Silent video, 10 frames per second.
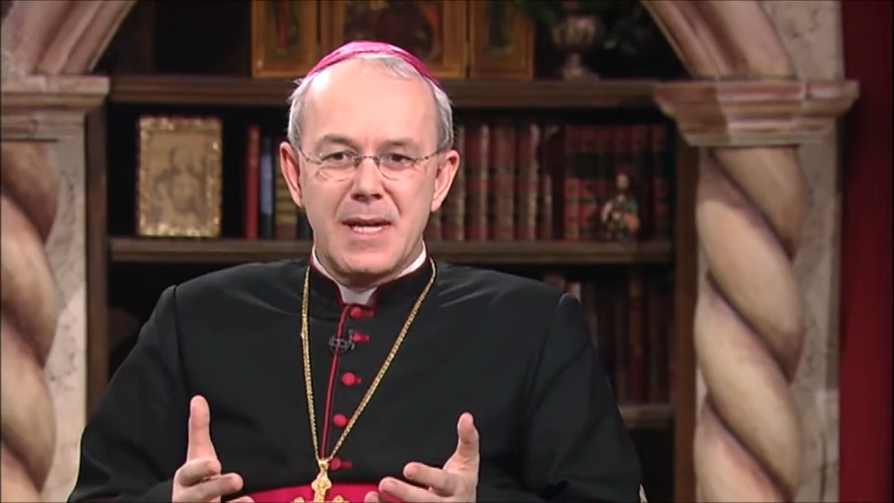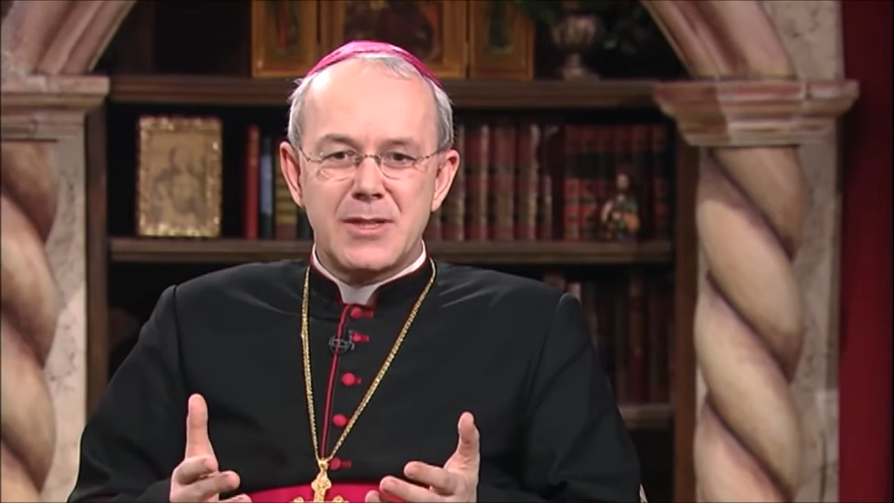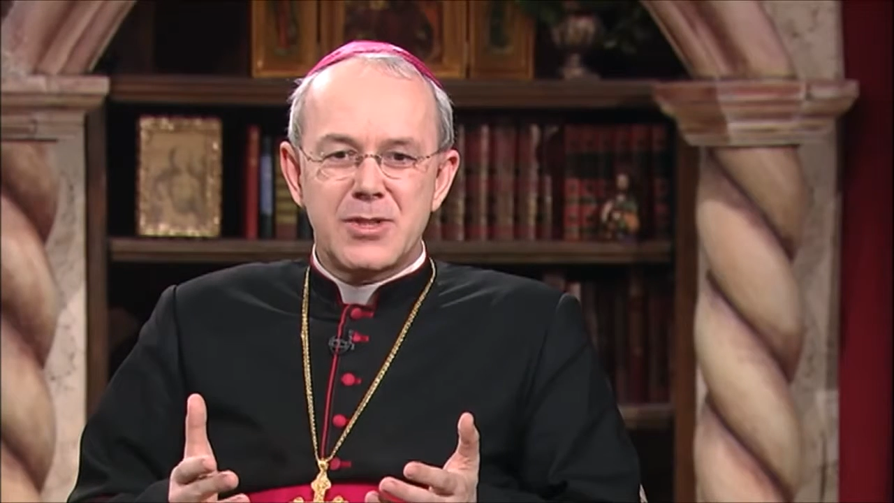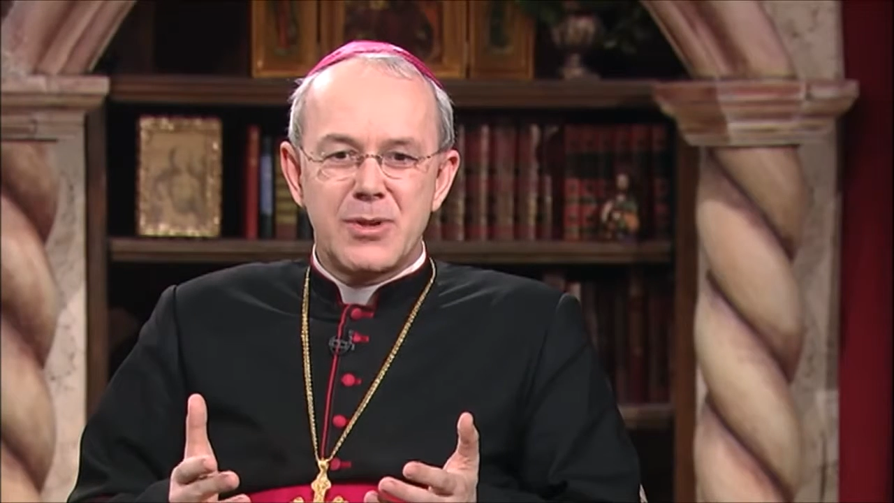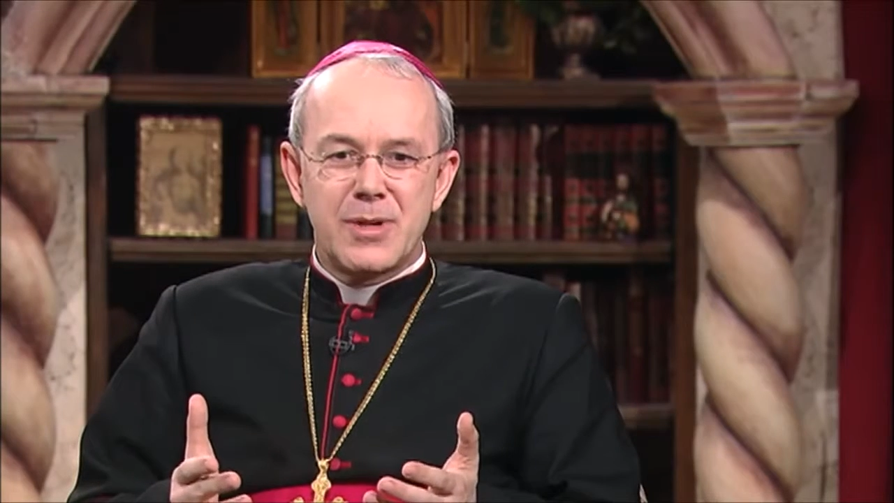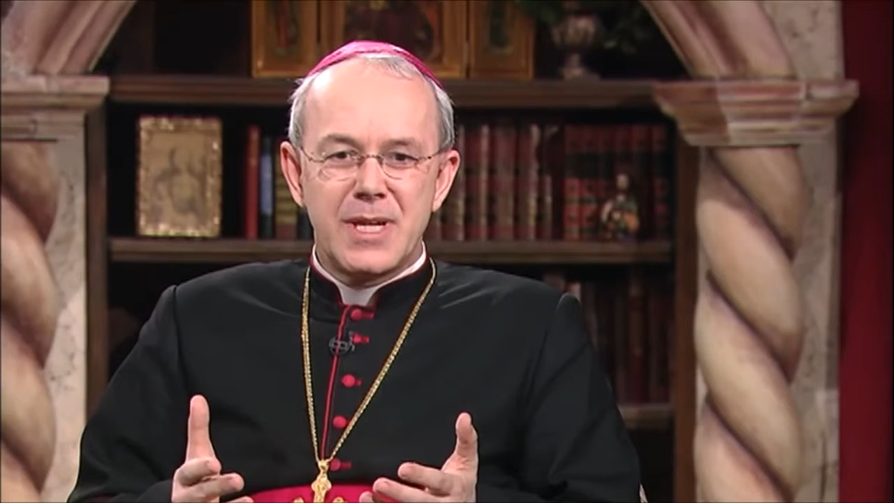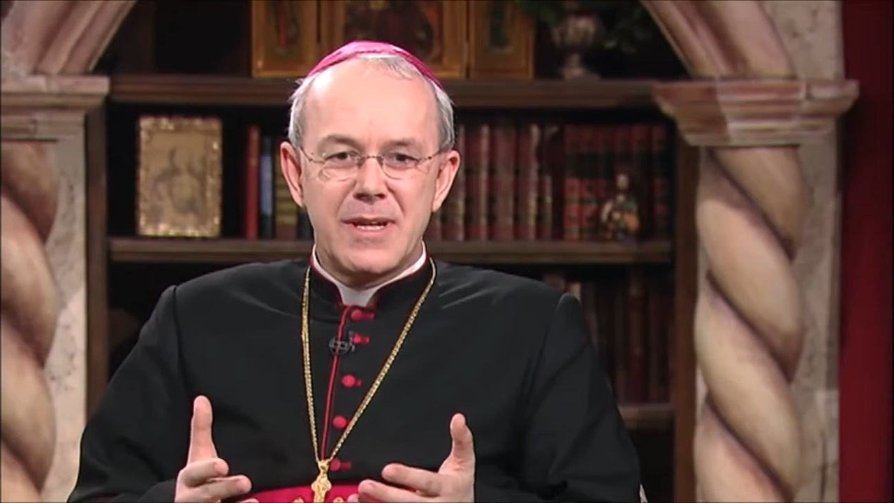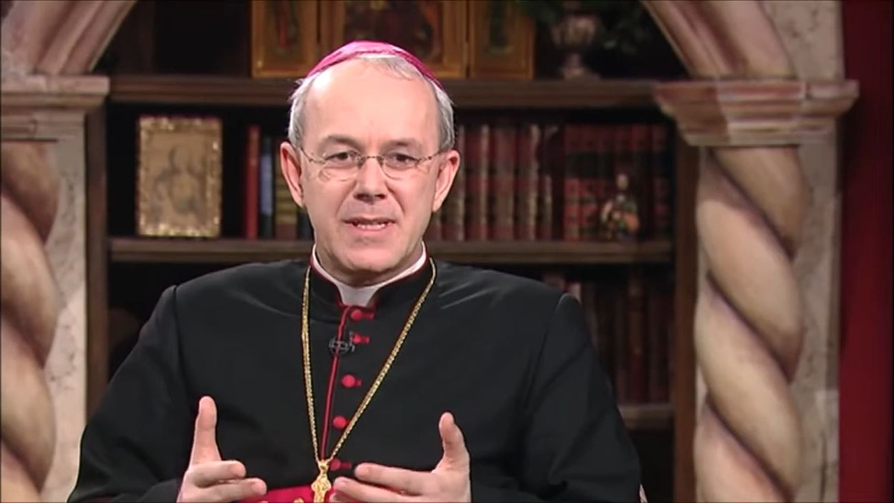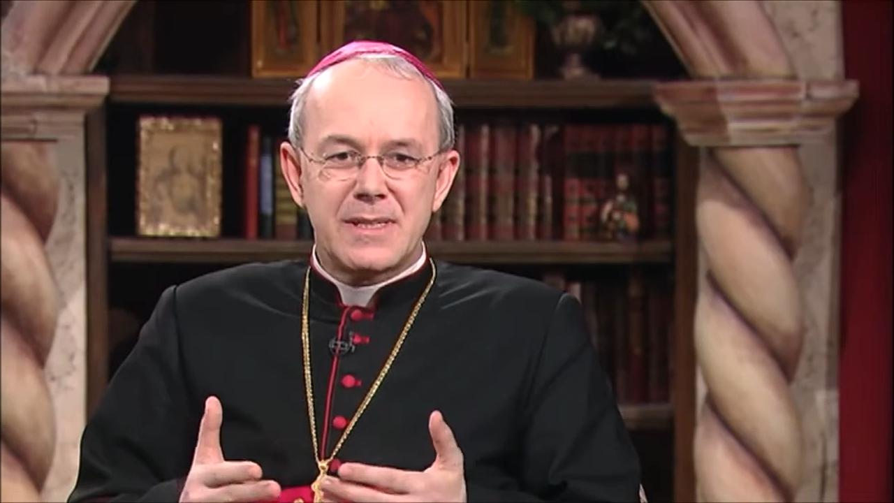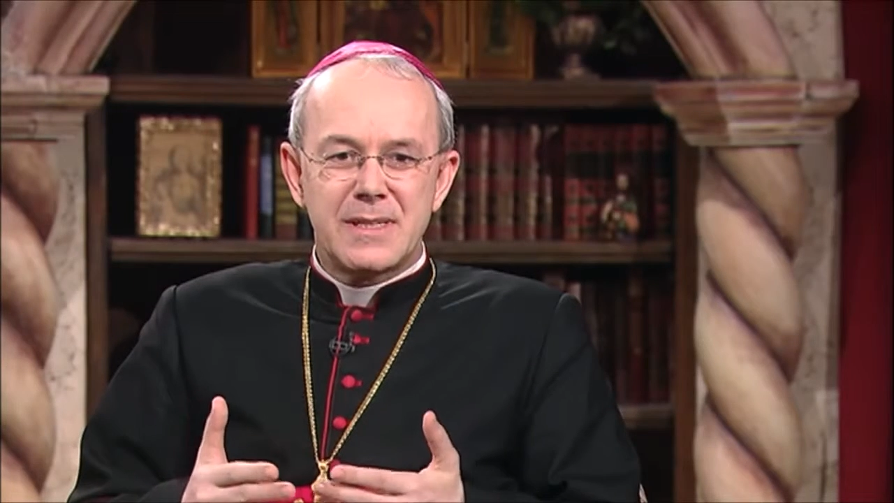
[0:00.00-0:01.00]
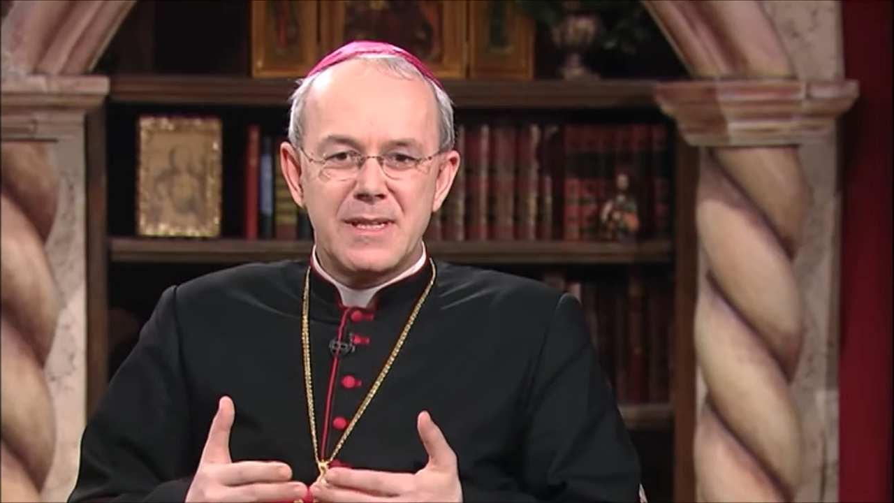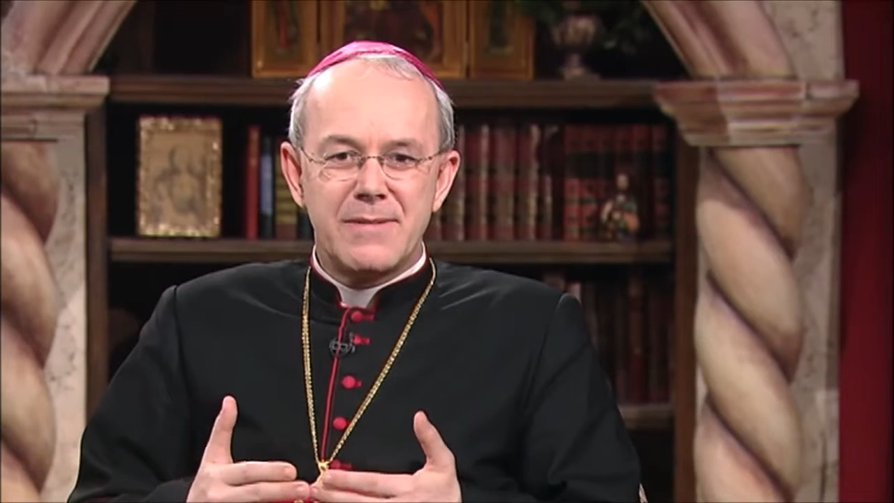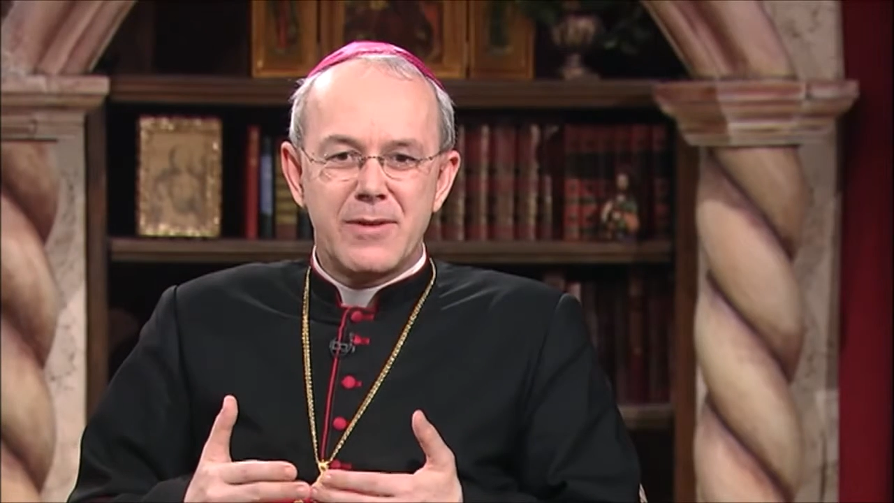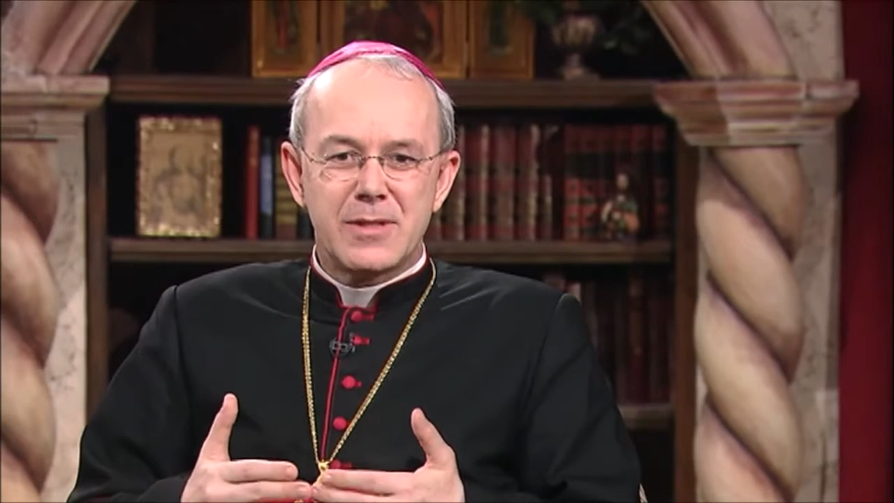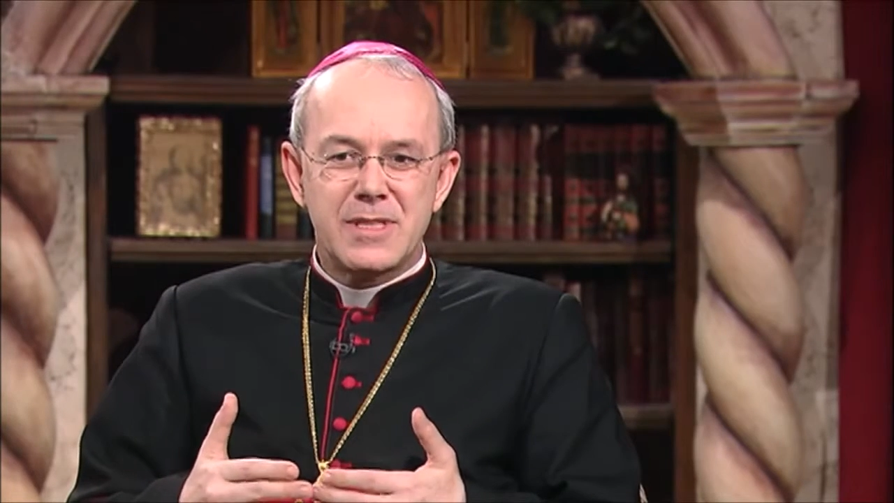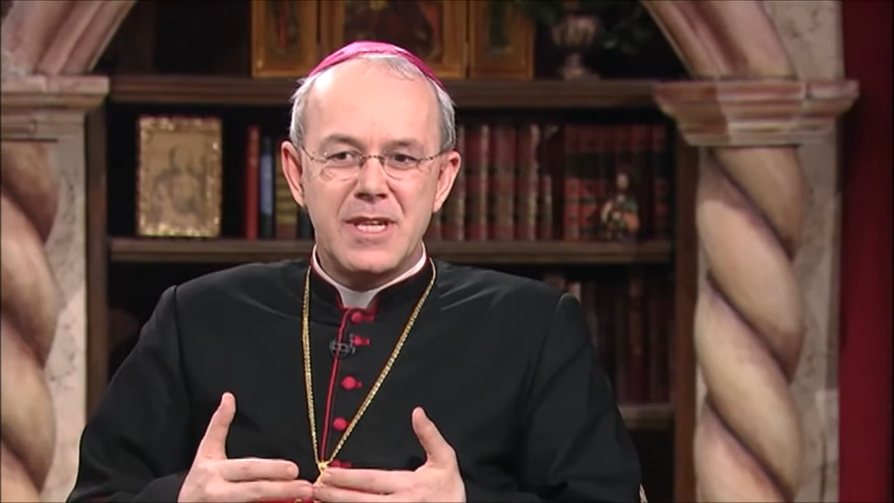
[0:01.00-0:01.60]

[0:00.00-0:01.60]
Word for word: and so he, is, he was